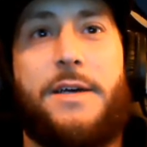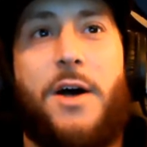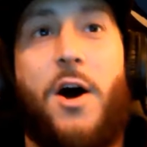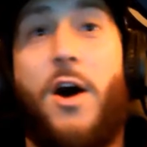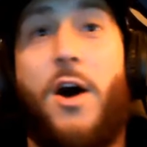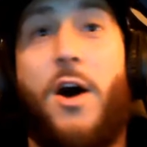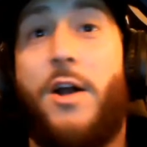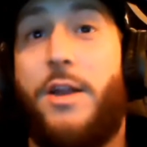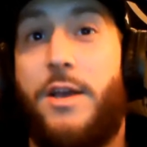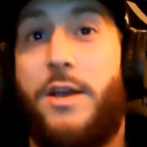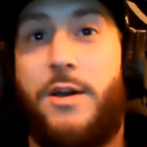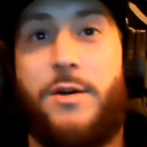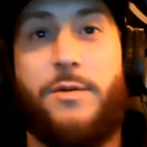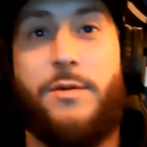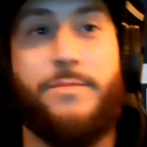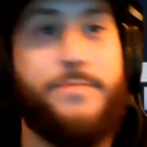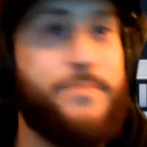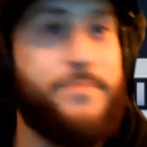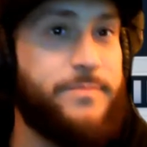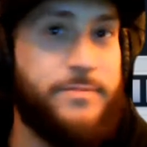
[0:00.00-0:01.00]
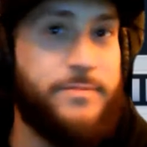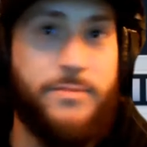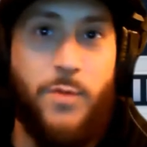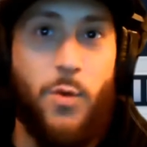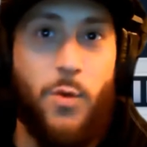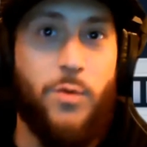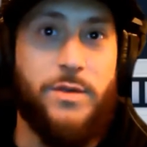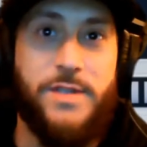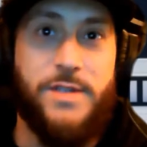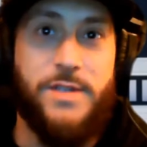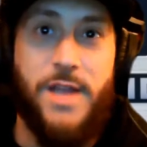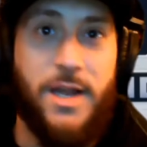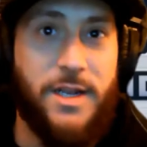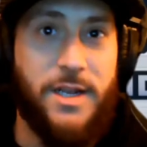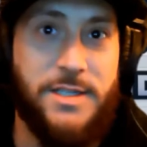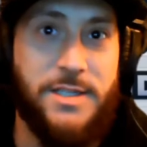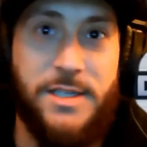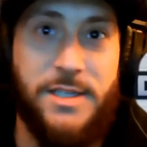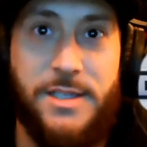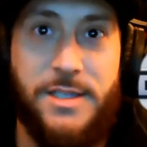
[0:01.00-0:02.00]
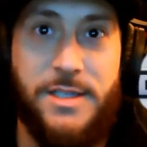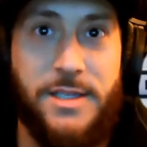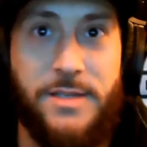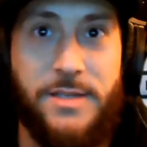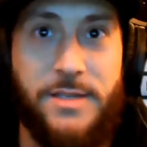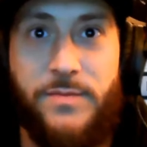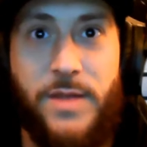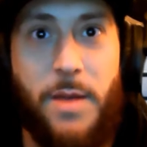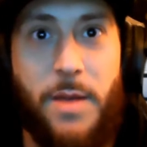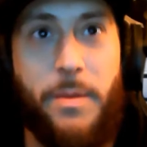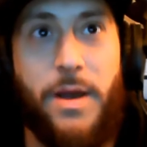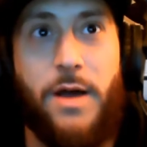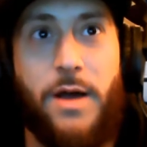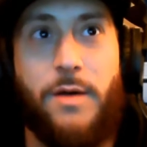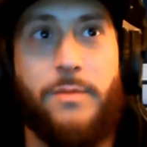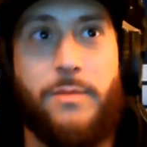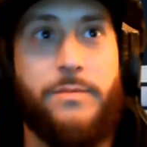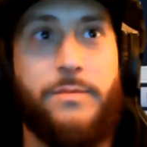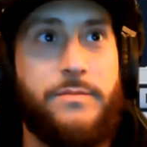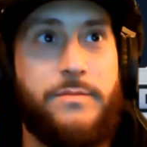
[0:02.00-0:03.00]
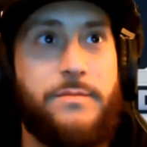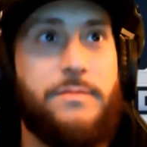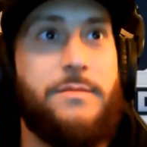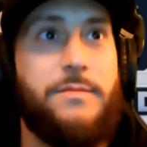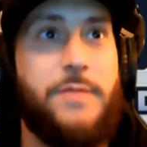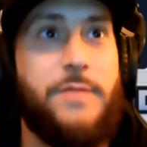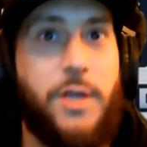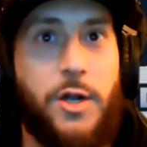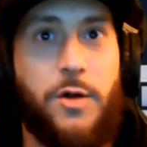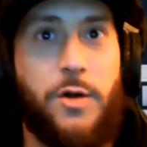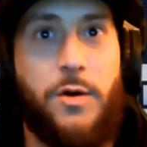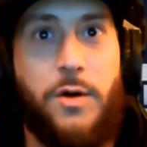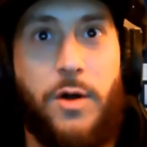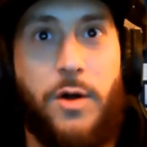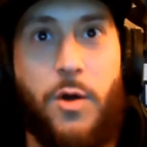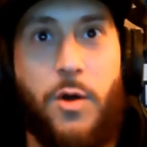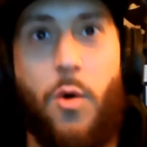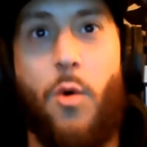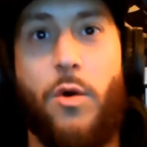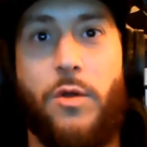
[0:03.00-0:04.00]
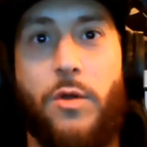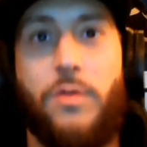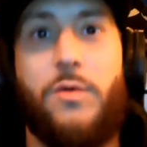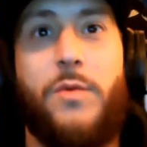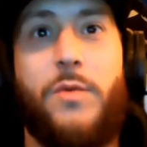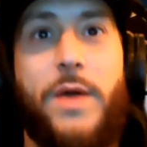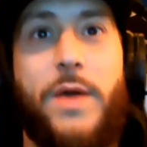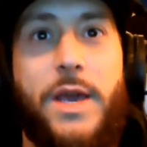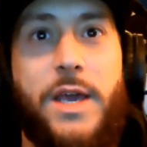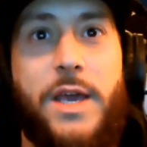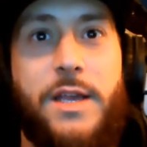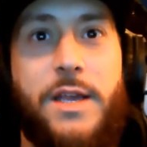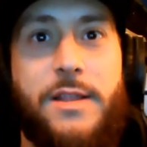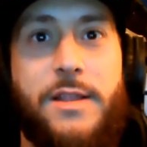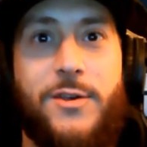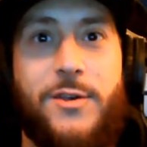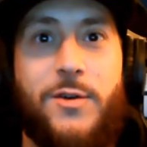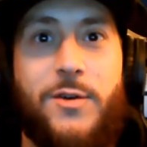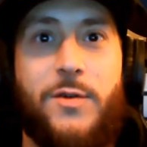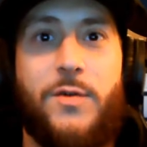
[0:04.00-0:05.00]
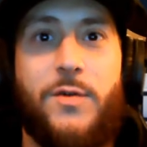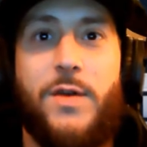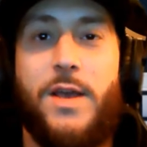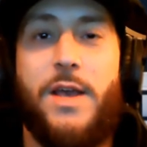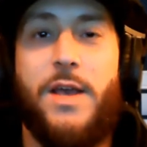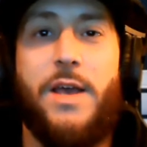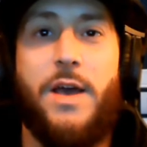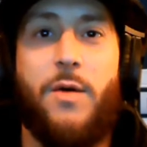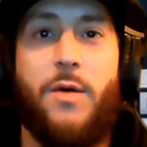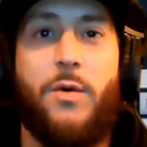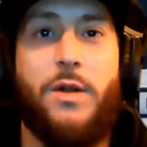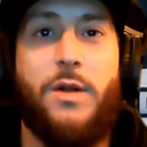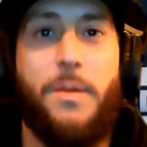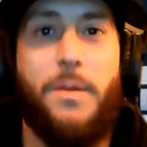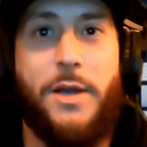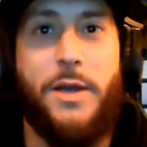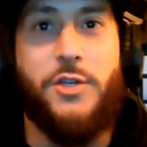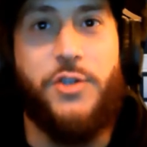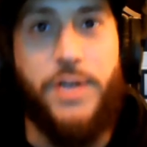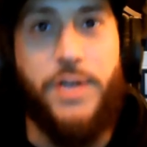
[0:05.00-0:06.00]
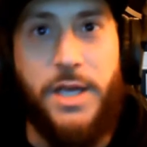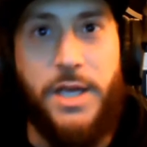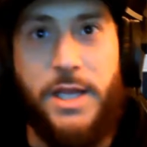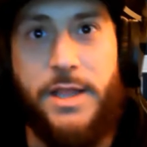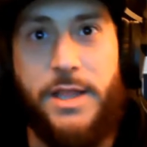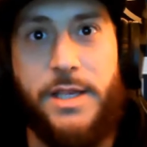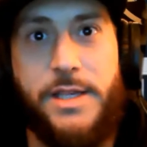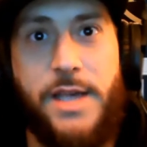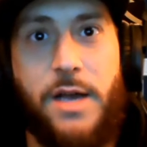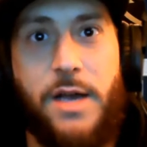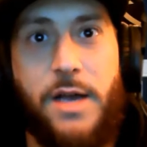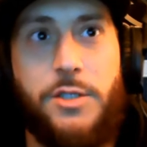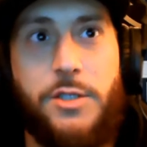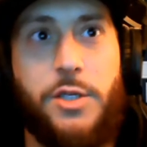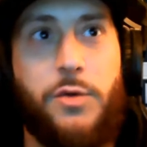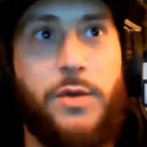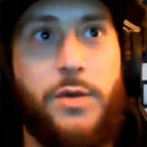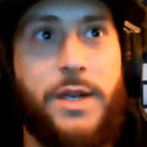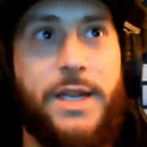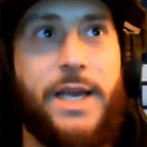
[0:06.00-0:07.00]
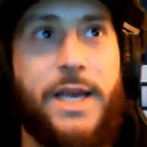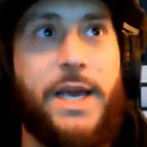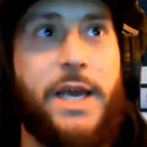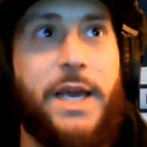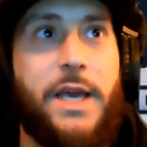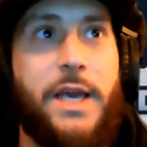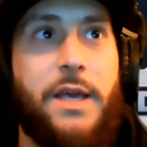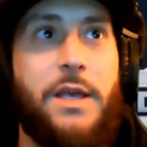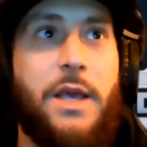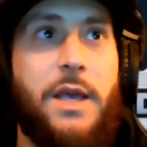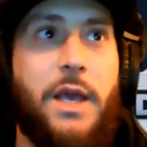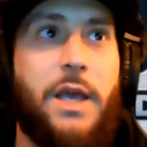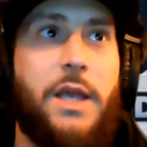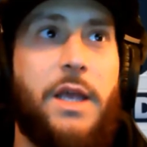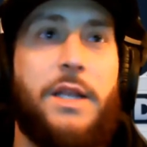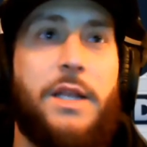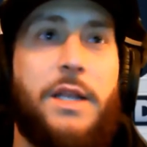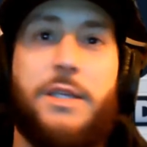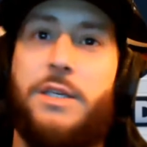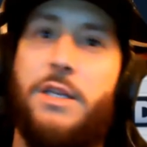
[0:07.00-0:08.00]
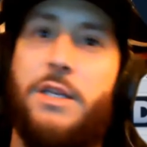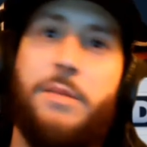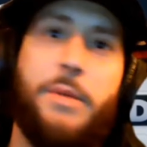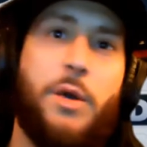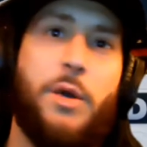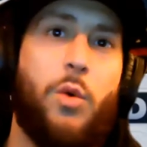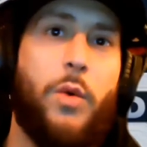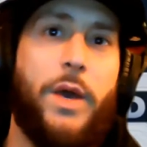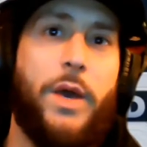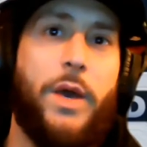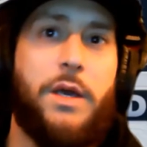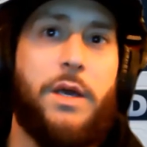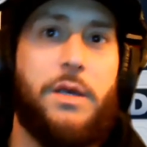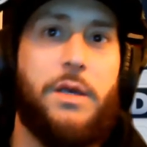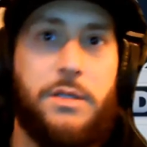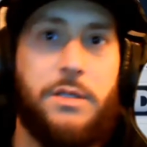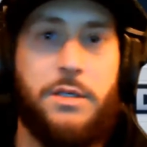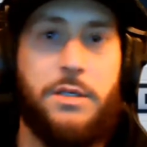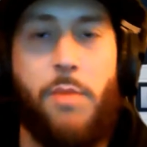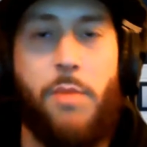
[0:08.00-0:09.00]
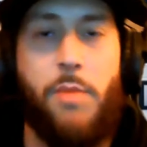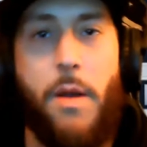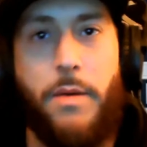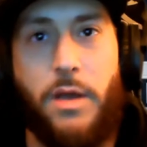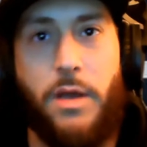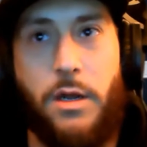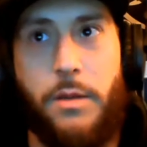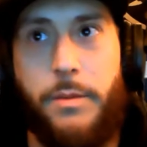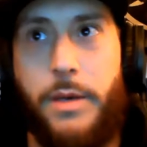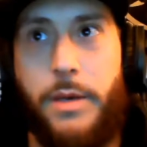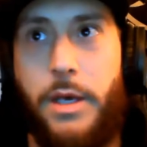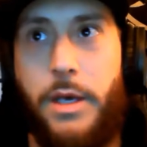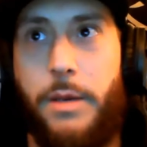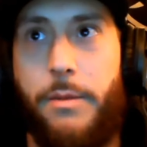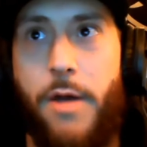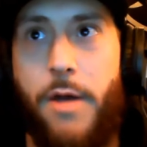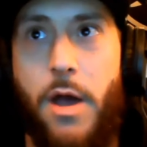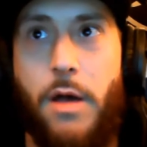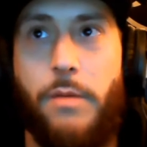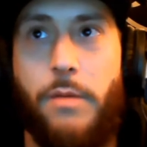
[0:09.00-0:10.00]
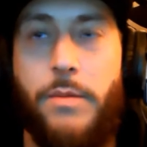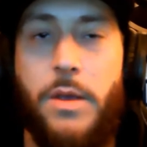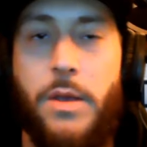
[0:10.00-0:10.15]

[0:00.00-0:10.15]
audio was non-existent about, a quarter of the way in. So I wanted to make sure to get this out to you today, and it's going to be quick. It's probably going to be about